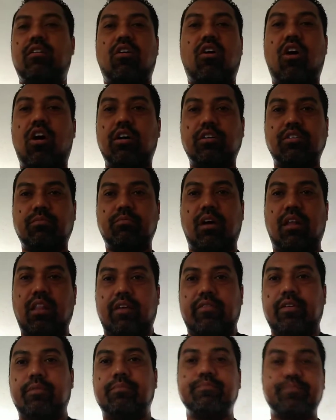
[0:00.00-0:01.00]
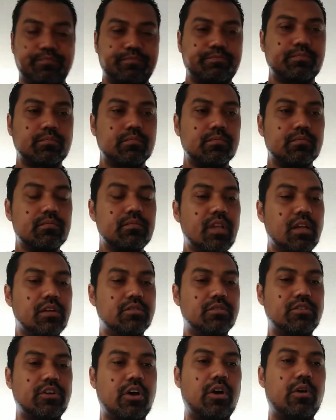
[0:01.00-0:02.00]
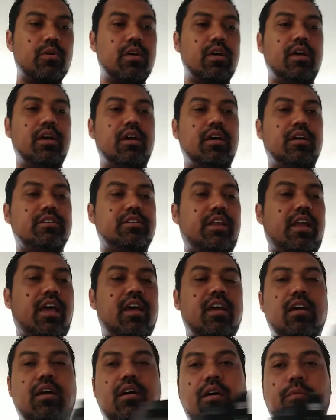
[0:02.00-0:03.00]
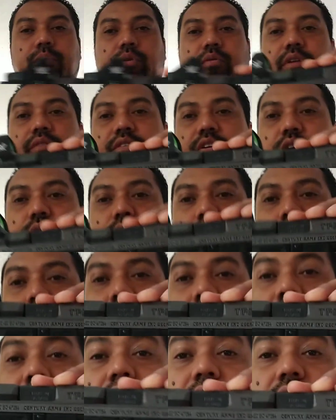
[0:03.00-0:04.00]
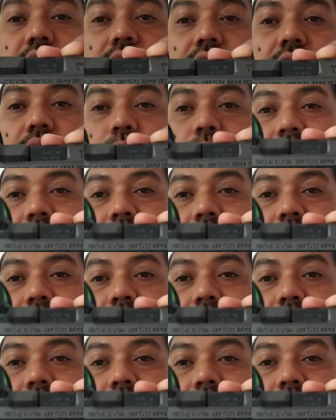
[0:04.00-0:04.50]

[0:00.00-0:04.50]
Awesome, I love it. So today I'm going to review my